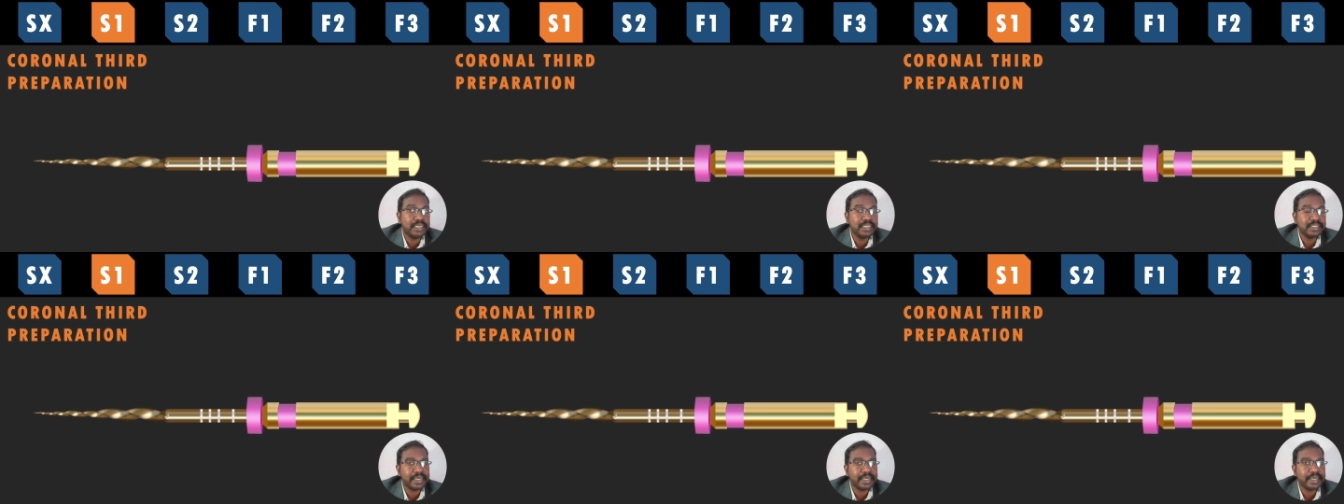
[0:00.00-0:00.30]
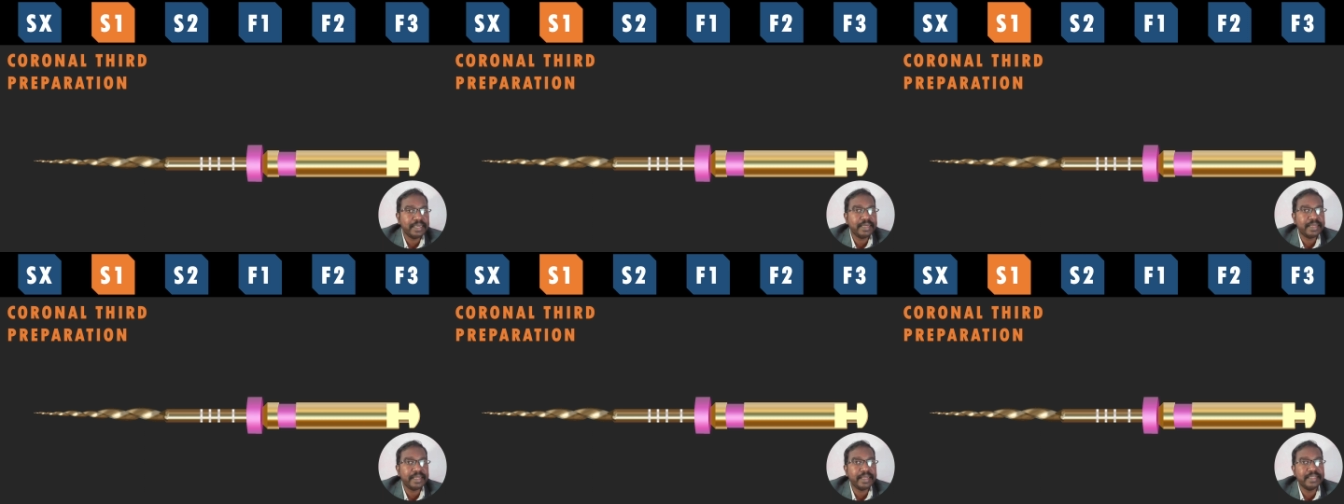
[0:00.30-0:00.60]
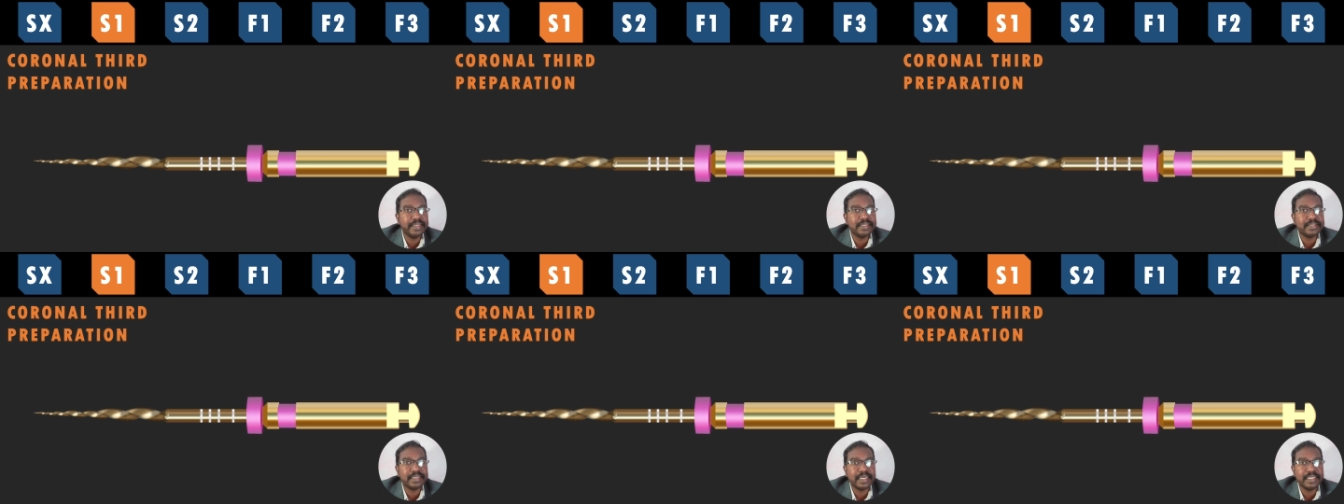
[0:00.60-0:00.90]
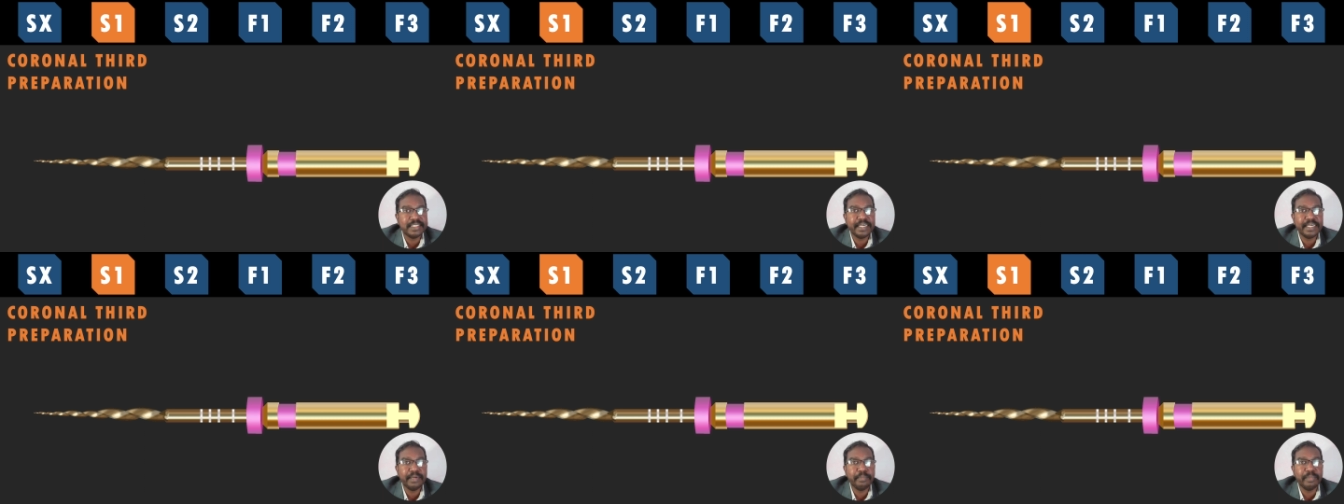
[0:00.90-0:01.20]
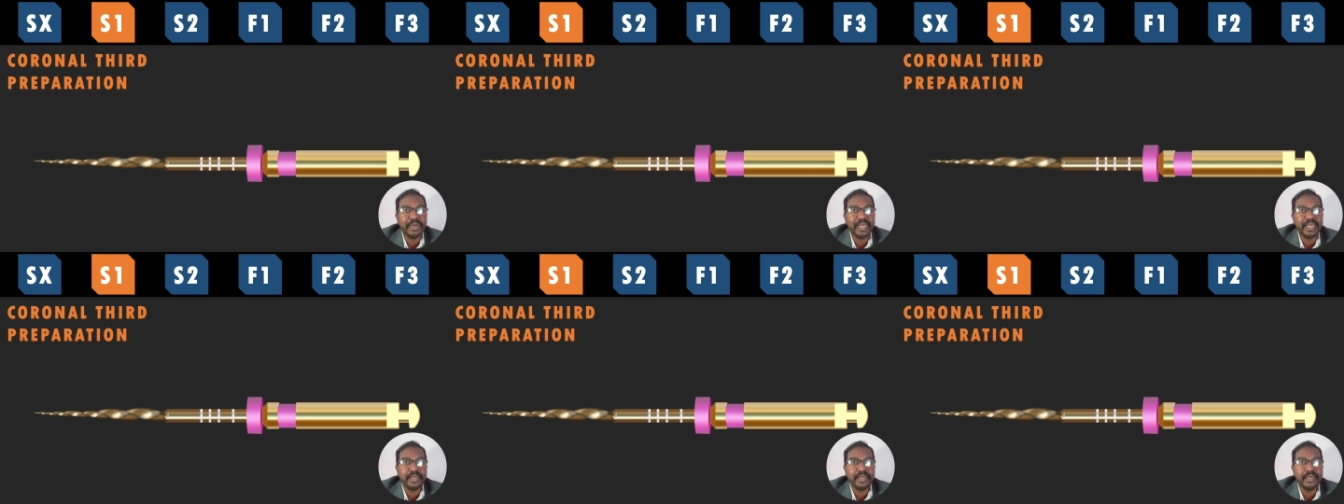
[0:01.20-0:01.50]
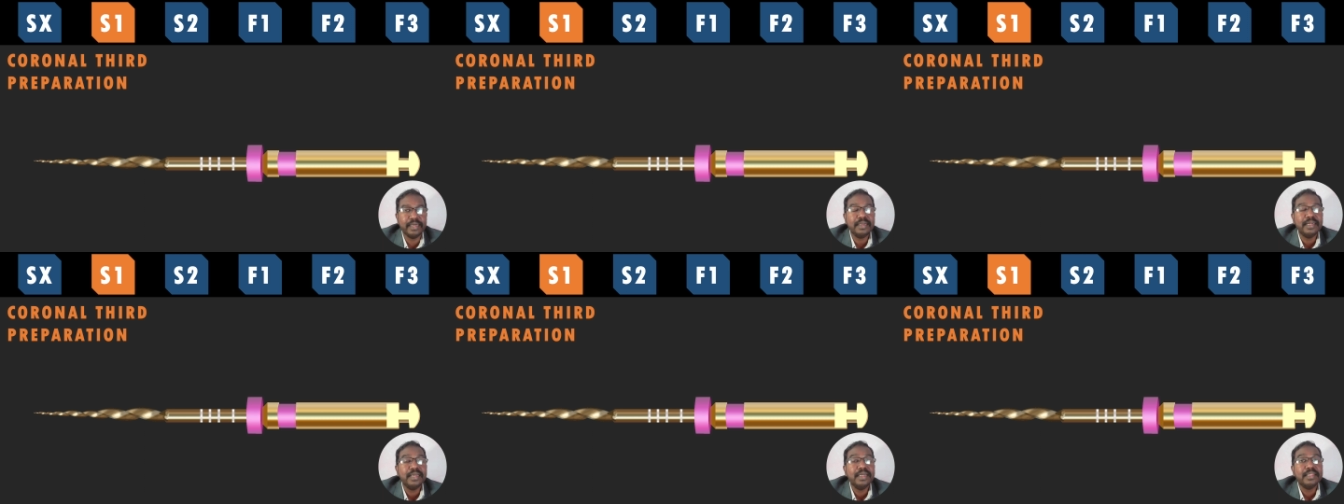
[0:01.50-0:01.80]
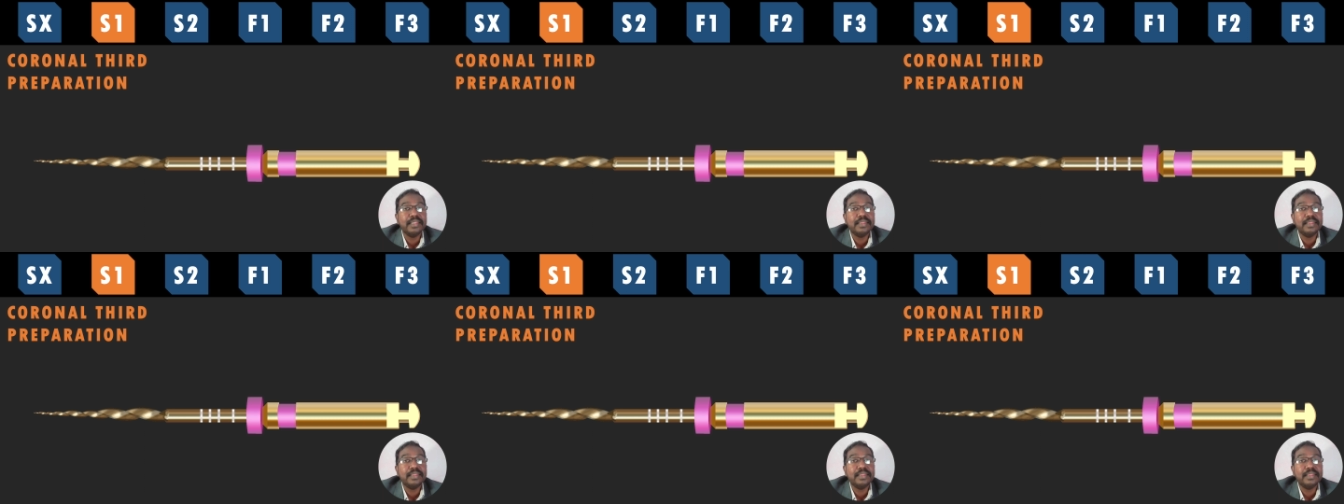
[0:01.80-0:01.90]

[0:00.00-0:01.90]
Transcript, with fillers: designed in such a manner